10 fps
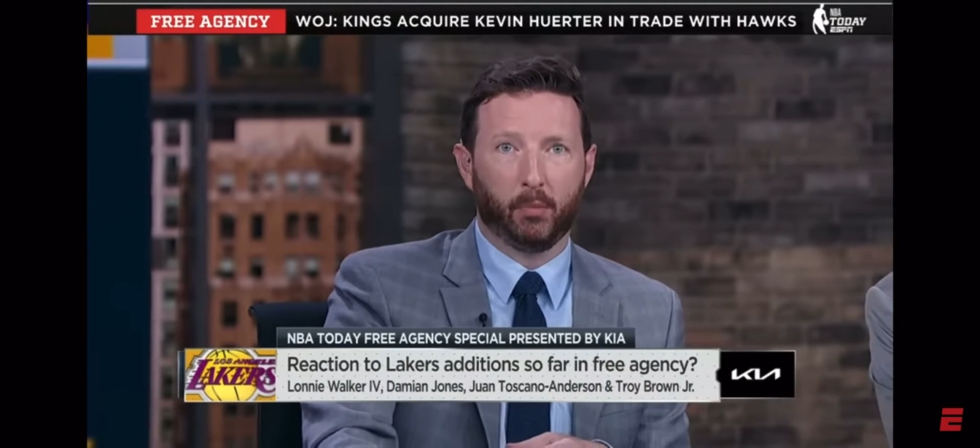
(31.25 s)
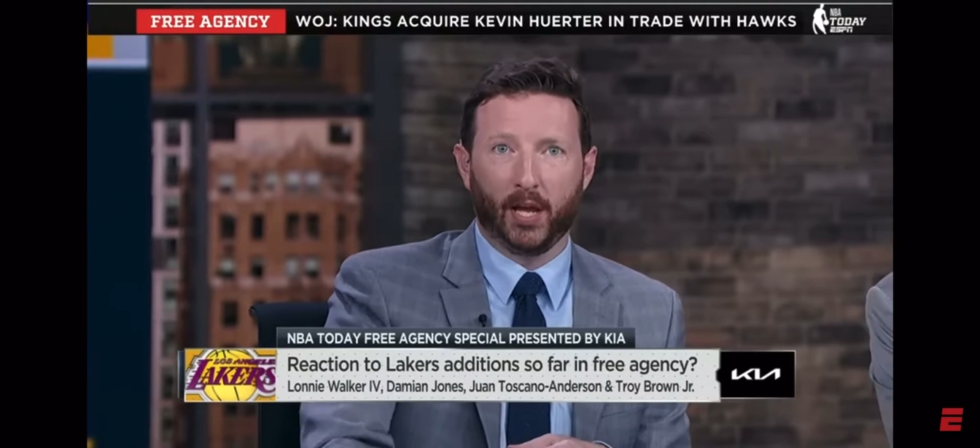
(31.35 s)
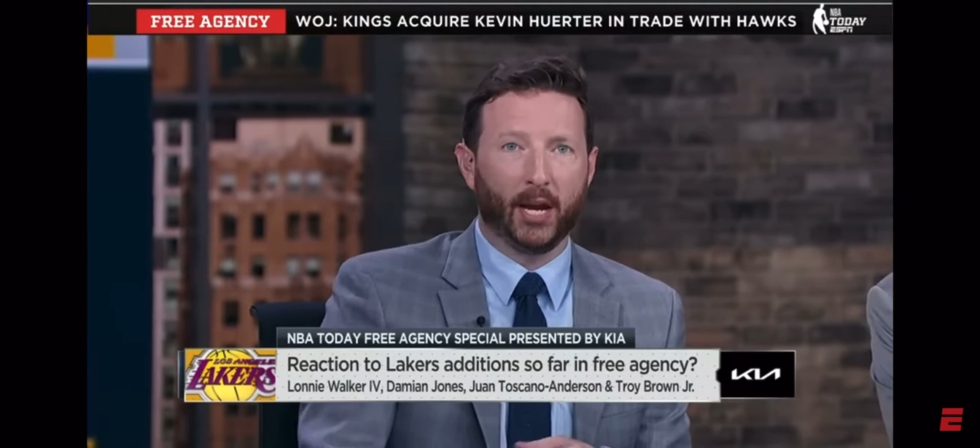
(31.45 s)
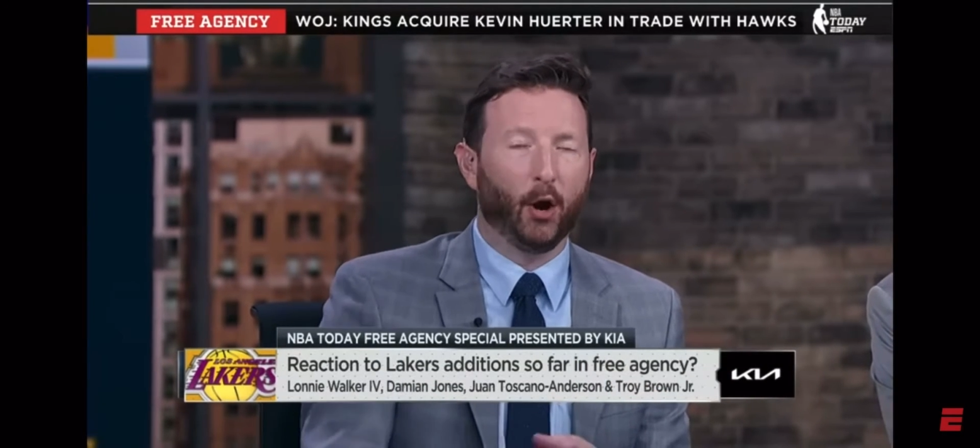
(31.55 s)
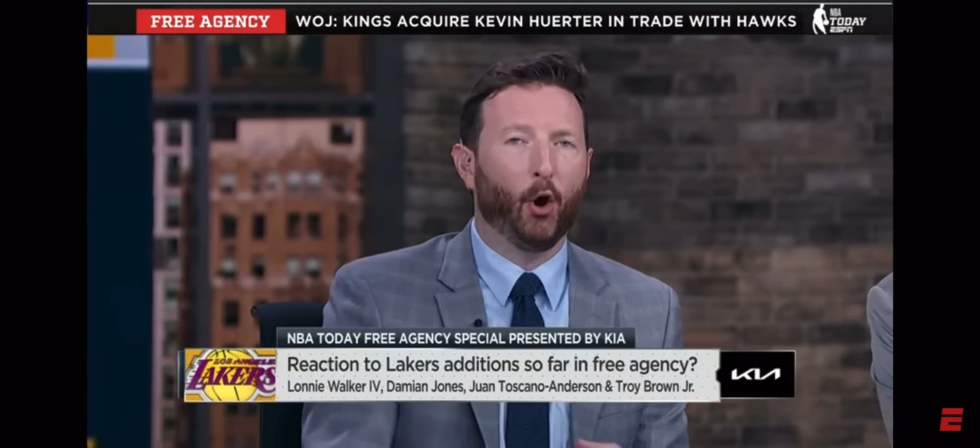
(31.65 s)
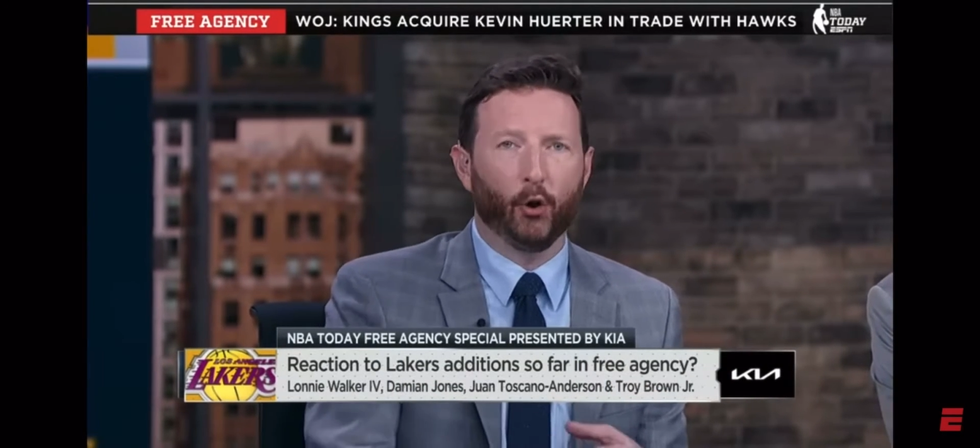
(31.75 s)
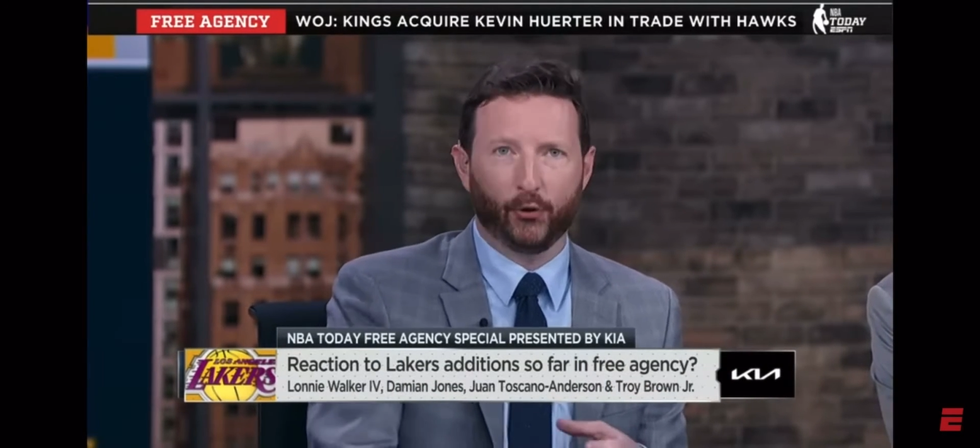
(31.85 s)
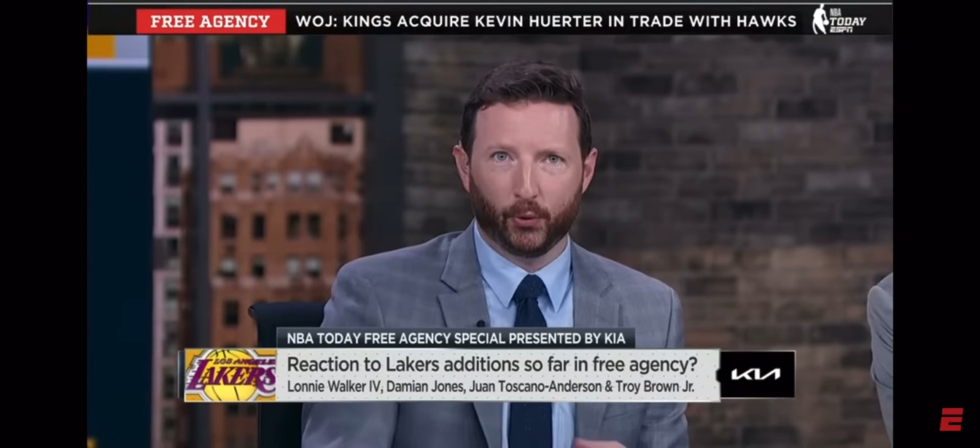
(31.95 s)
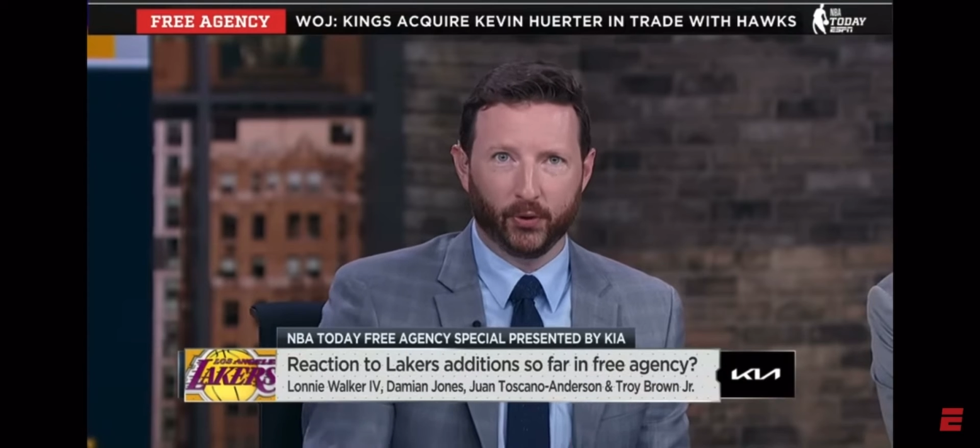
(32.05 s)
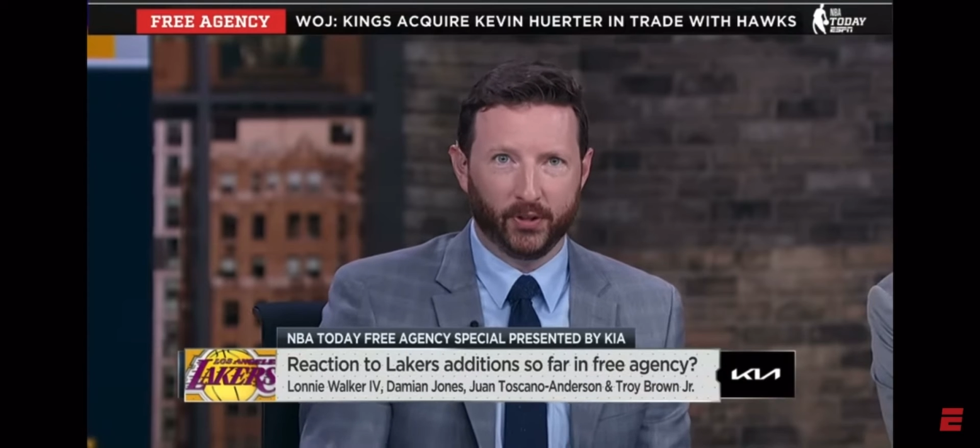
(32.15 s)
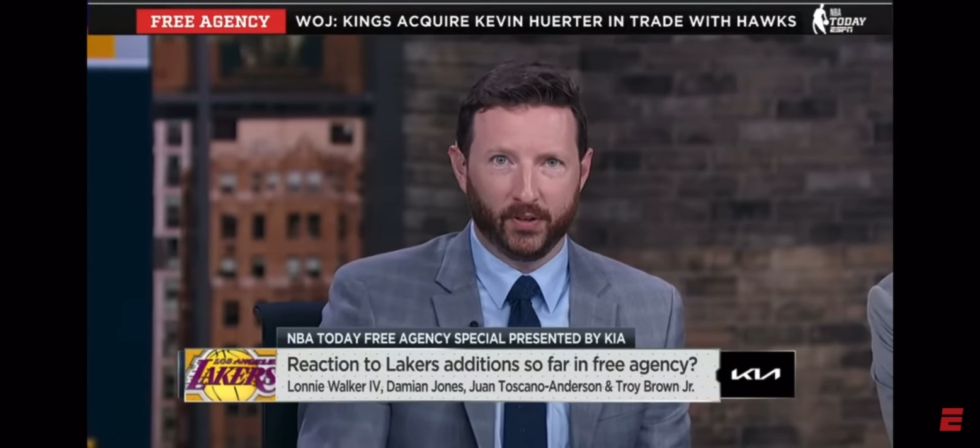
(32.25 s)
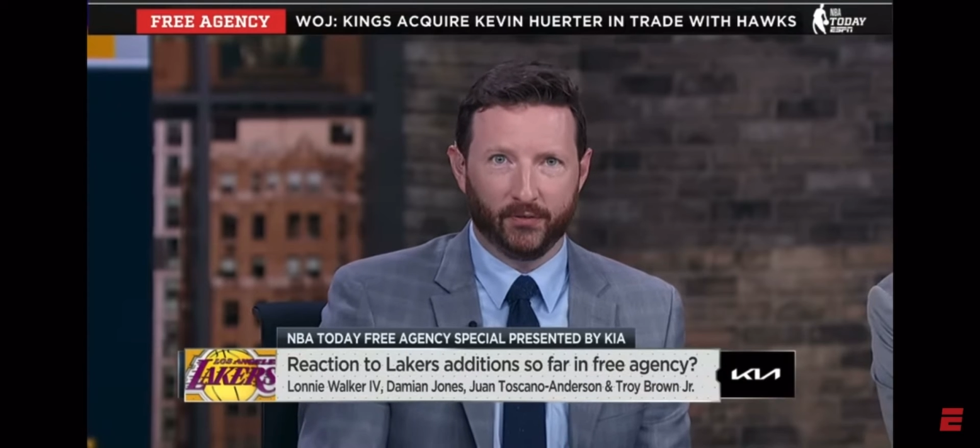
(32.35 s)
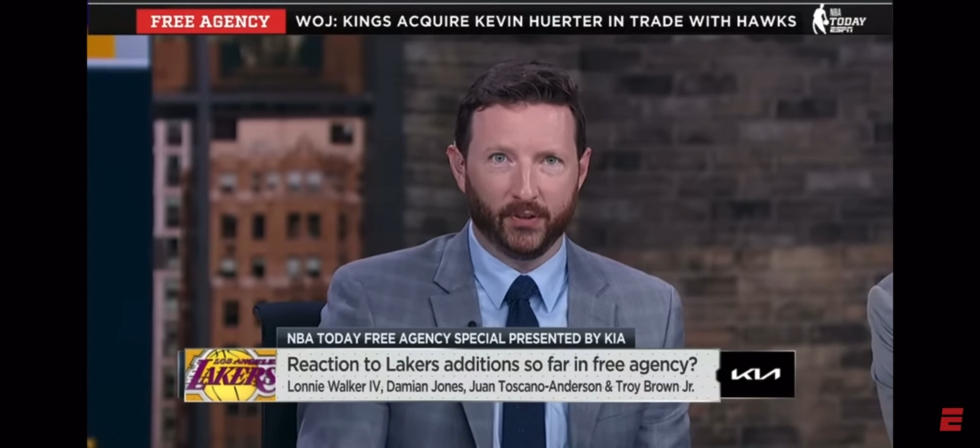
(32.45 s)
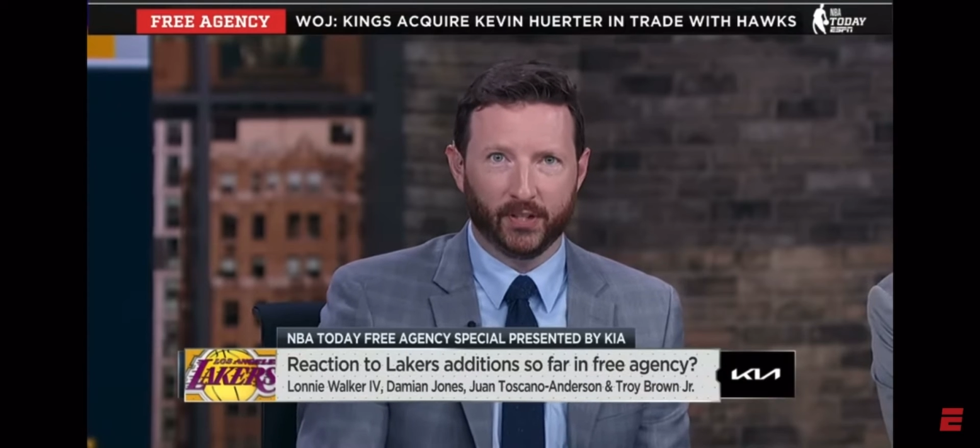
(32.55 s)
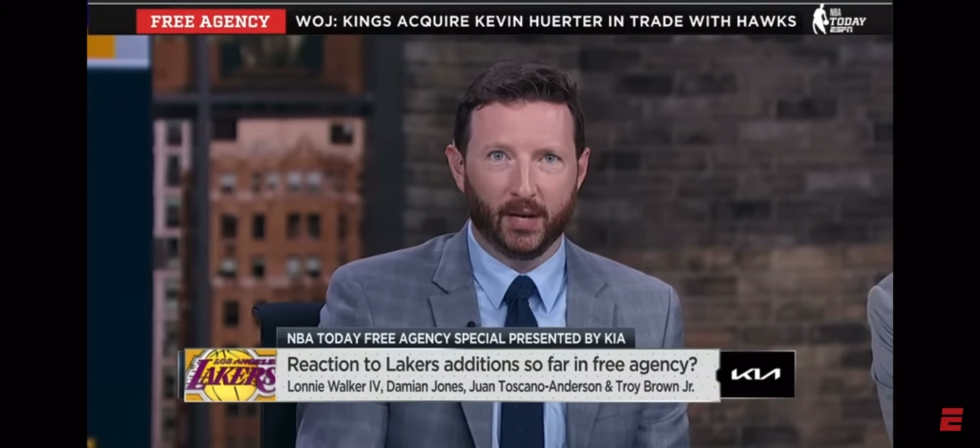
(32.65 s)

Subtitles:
play all sorts of different